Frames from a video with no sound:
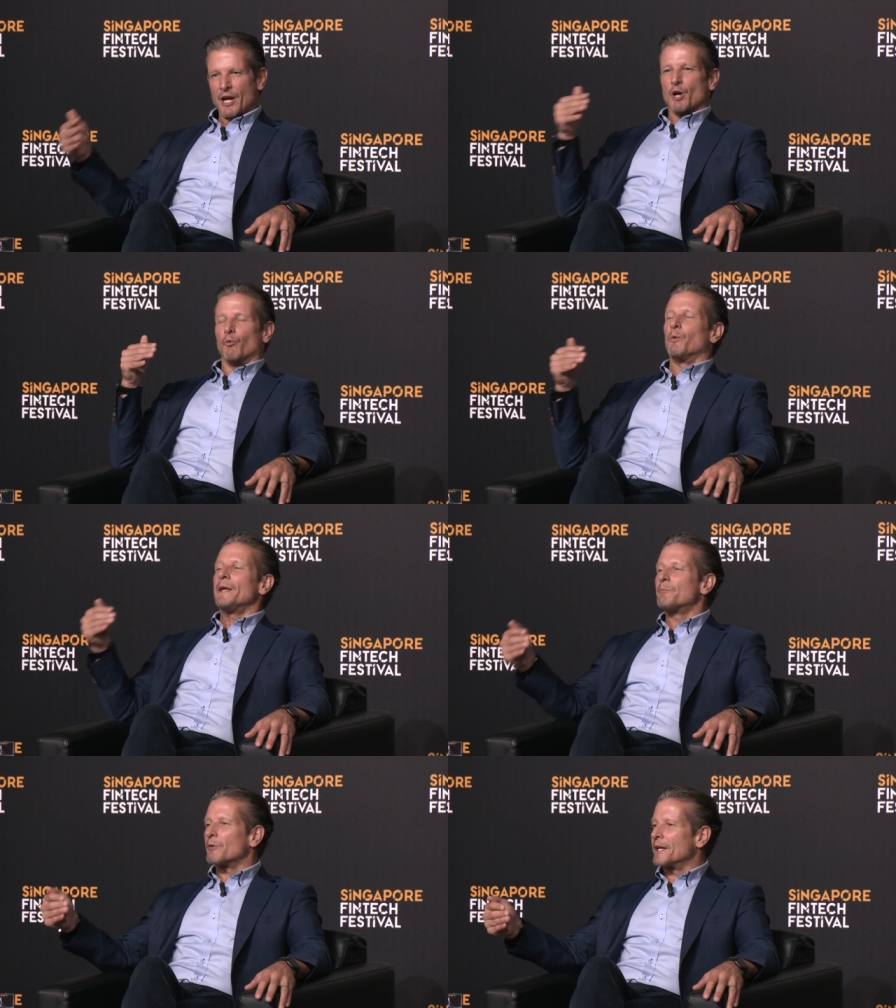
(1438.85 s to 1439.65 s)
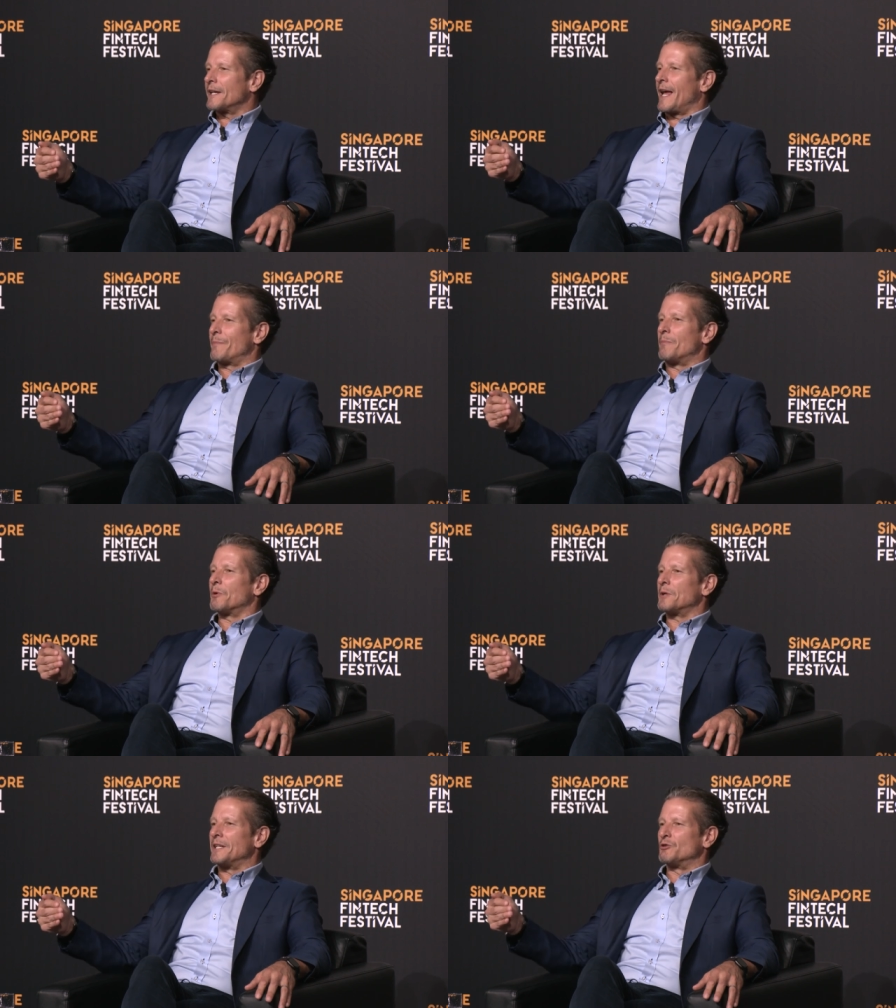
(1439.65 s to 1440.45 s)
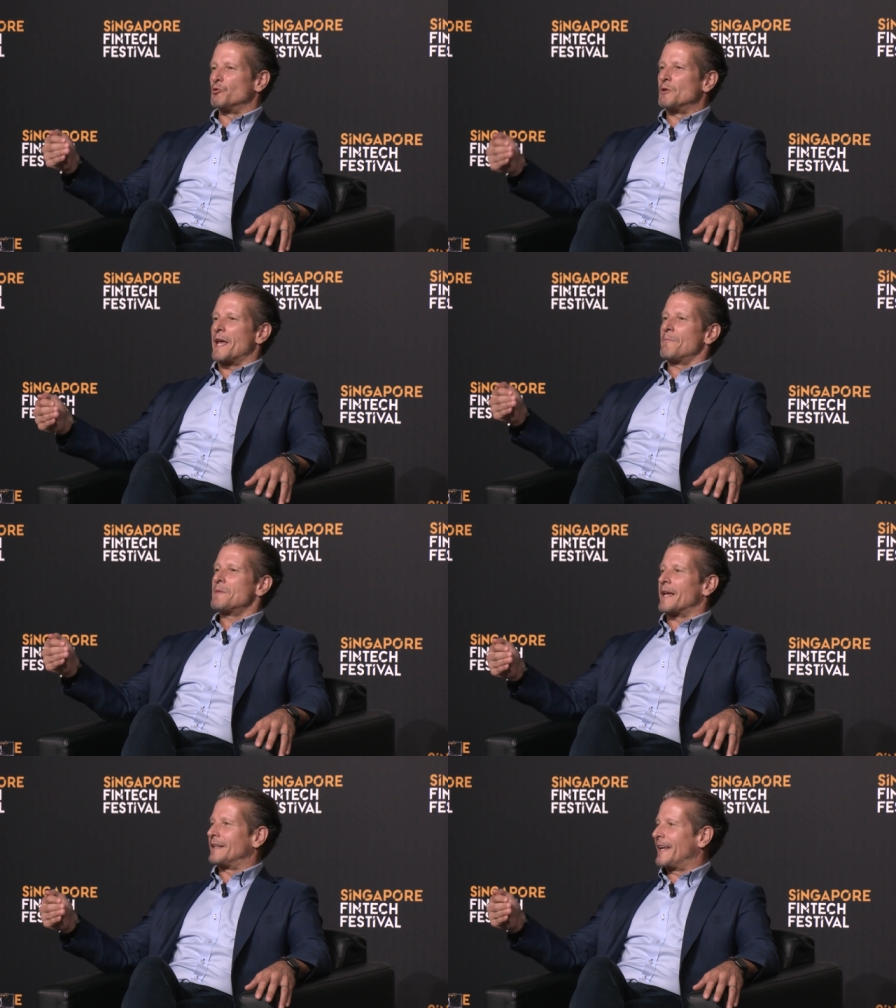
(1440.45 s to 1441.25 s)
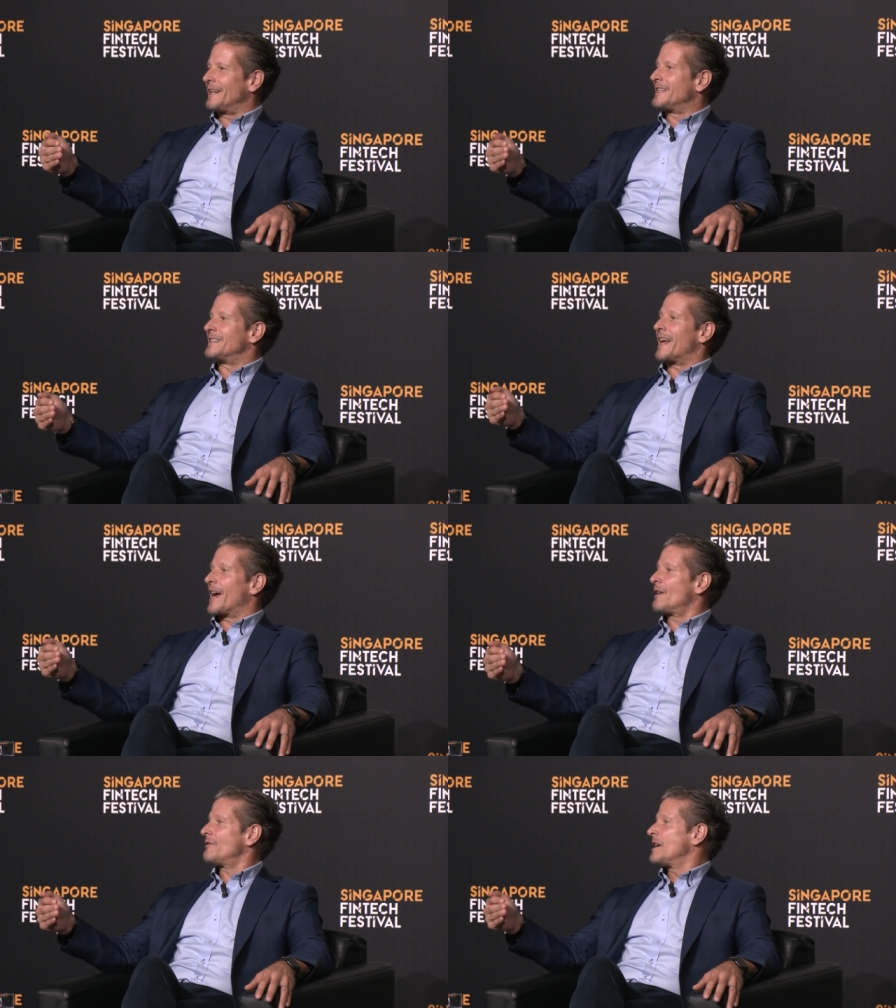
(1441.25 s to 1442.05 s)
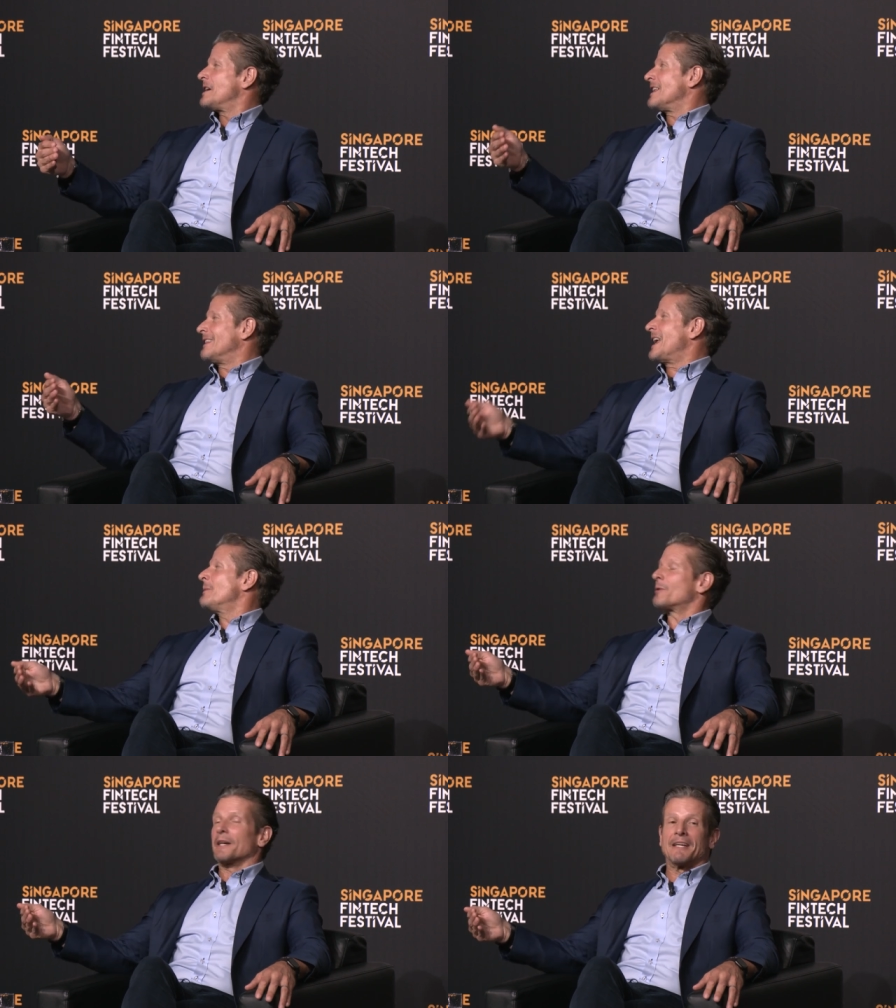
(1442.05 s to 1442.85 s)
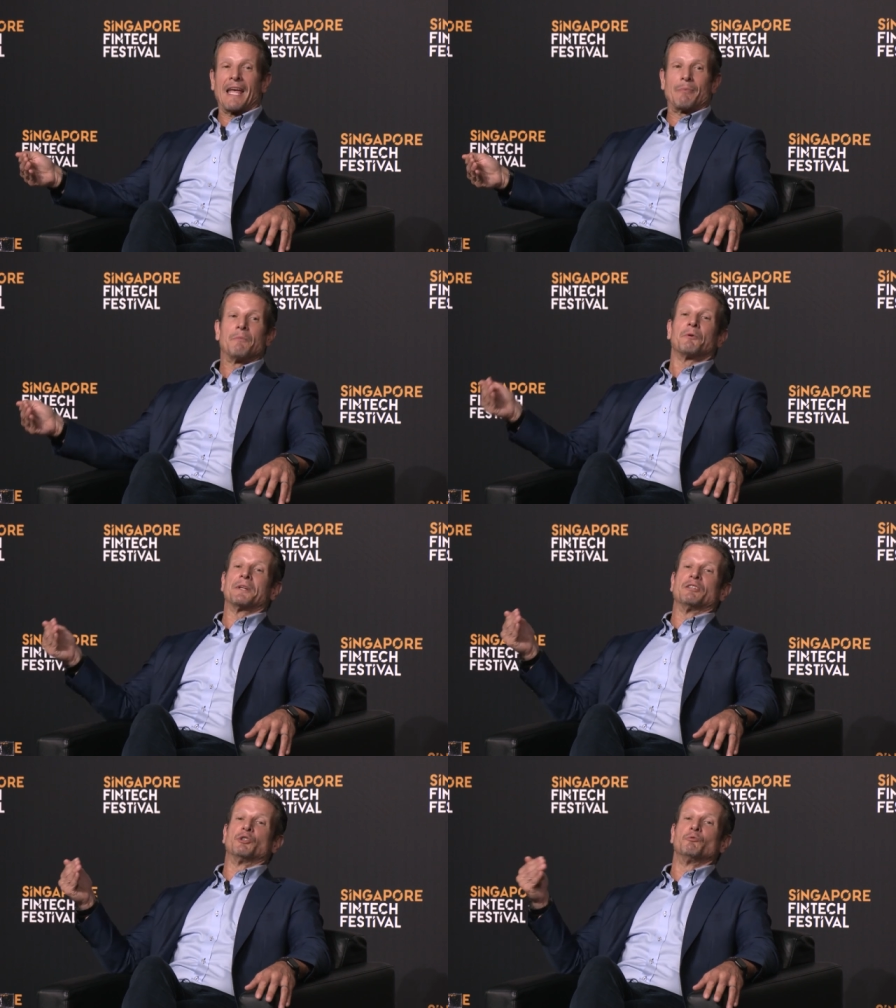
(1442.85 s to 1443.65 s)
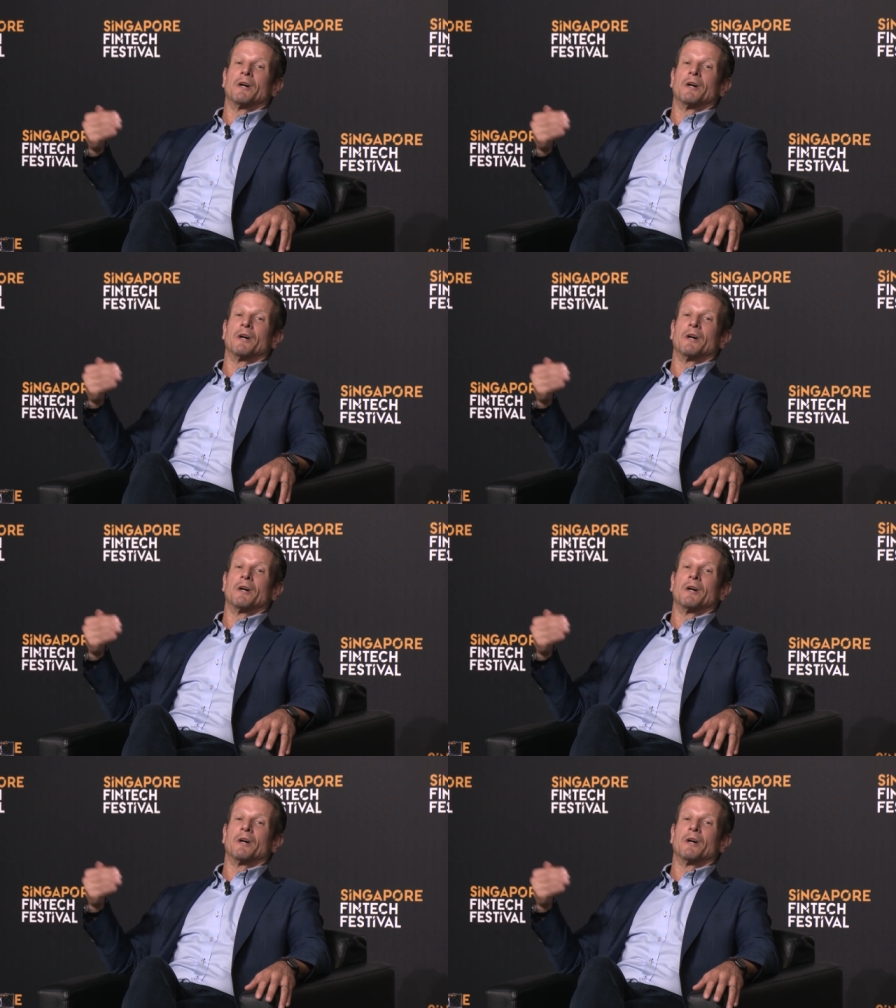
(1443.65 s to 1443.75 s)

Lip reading: We bring capability to them that they didn't have. They bring capability to